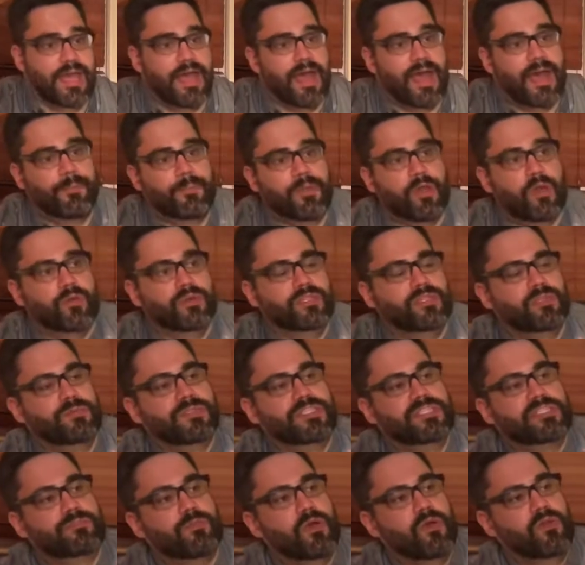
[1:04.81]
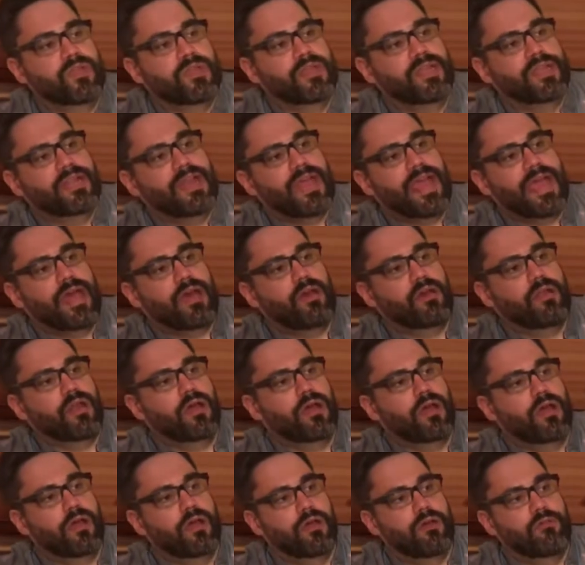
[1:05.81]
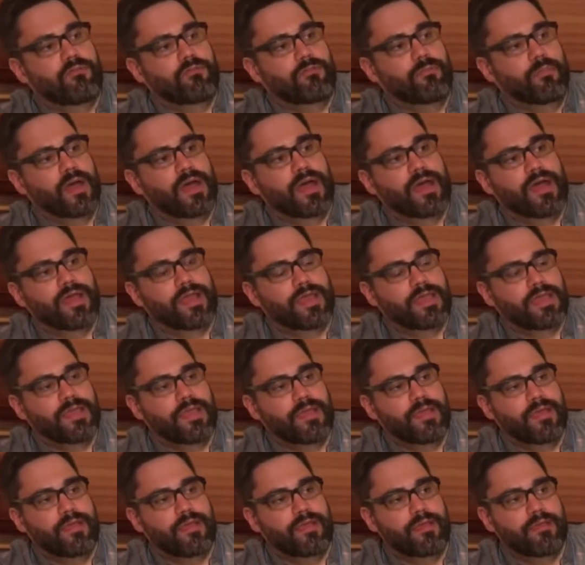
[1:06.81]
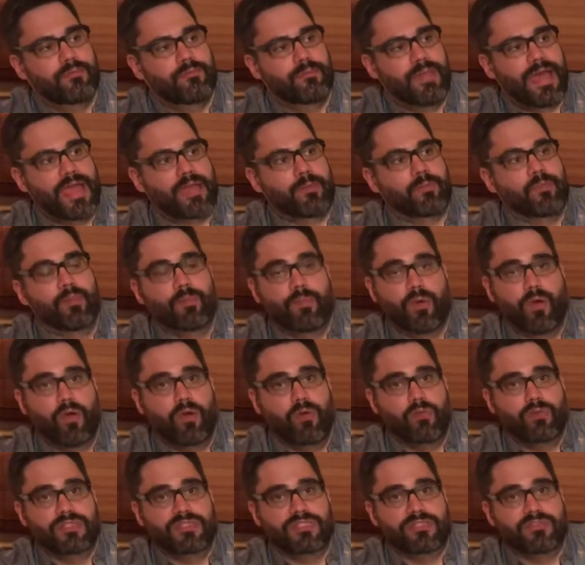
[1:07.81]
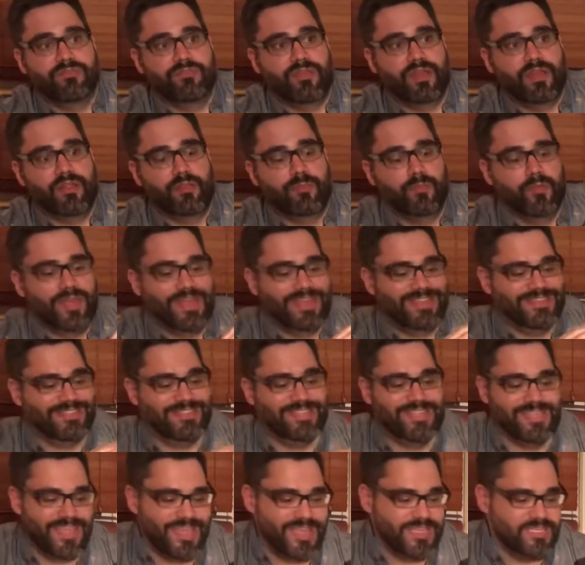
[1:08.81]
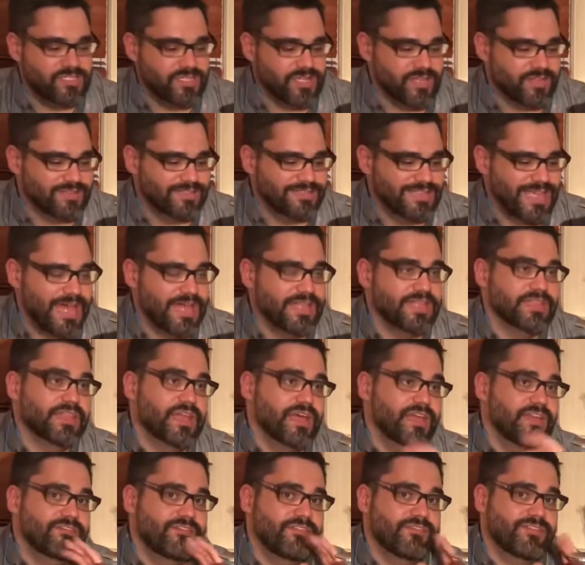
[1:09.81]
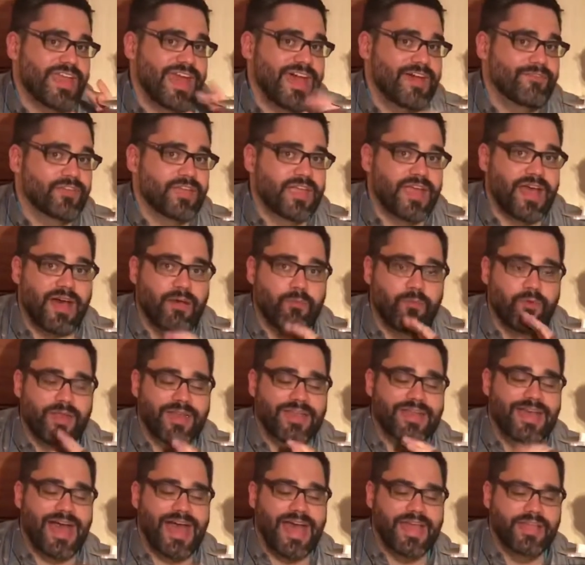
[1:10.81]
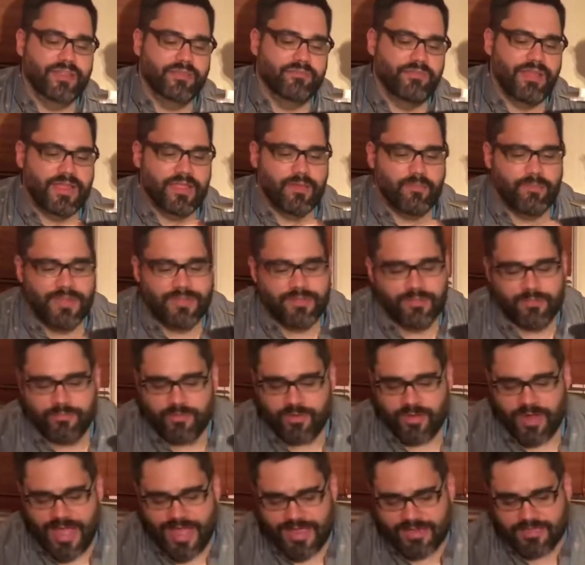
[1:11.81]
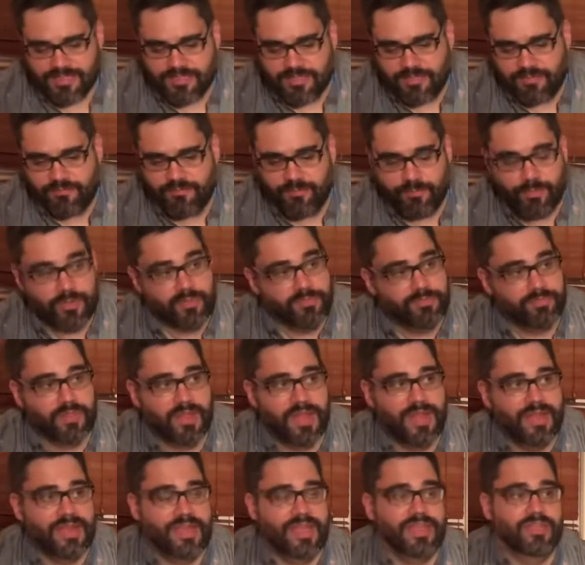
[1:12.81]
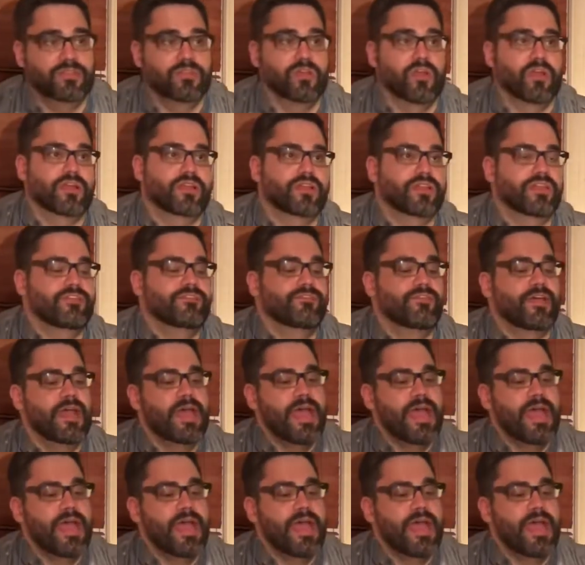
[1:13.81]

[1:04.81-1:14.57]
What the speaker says: I'm going to be smoking it out of my Magma Bowl, which is available at thl.life. If you haven't got one, I highly recommend them. They're excellent for both blonde and dark leaf.